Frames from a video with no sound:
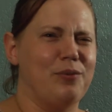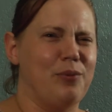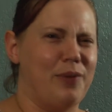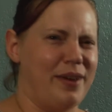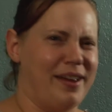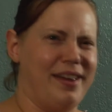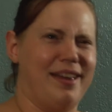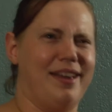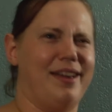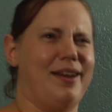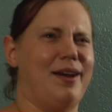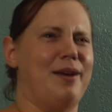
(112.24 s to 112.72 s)

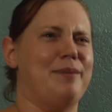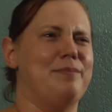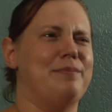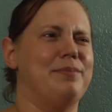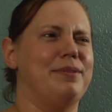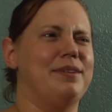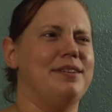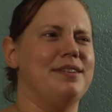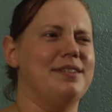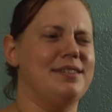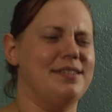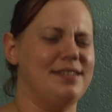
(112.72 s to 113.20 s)
waking
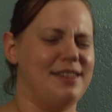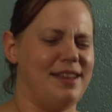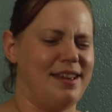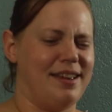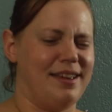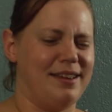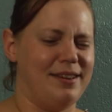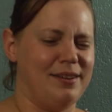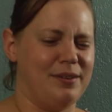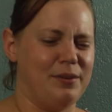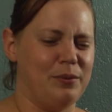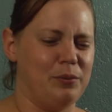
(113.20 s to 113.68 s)
up and
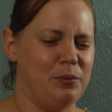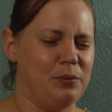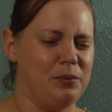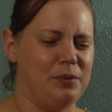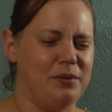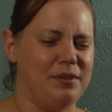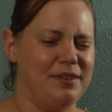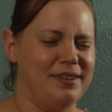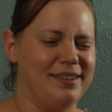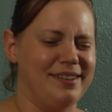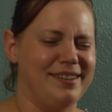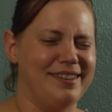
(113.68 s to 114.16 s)
saying,
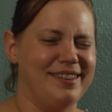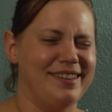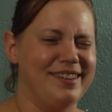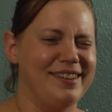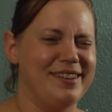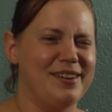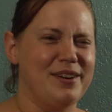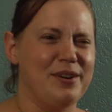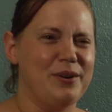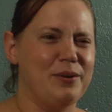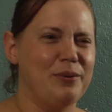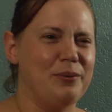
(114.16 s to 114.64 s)

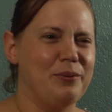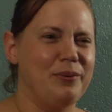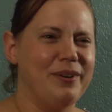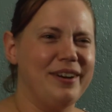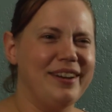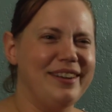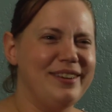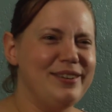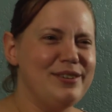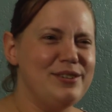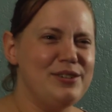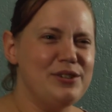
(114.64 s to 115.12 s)

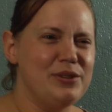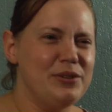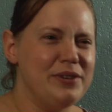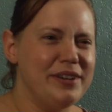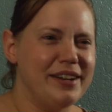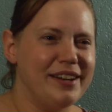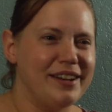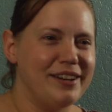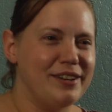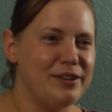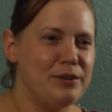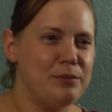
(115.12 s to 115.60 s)
"What are you
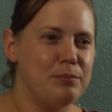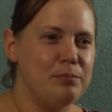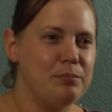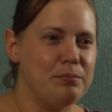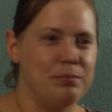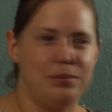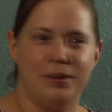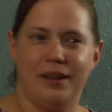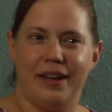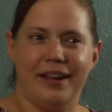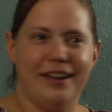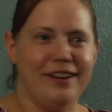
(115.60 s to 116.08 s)
doing? Are you
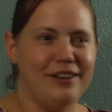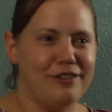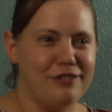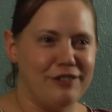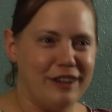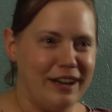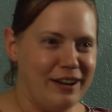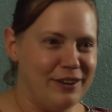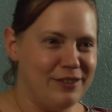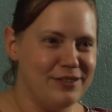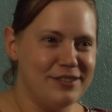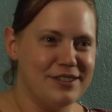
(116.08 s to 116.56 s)
playing
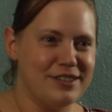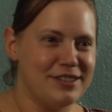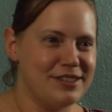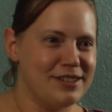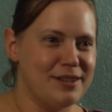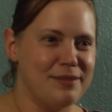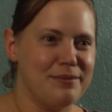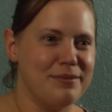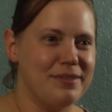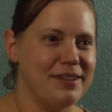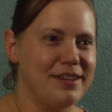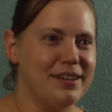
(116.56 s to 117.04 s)
around or
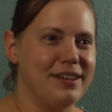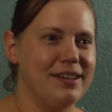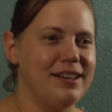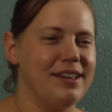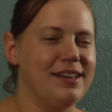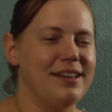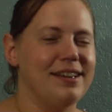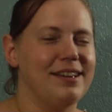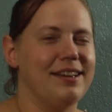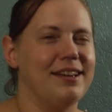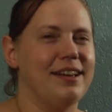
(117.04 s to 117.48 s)
something?"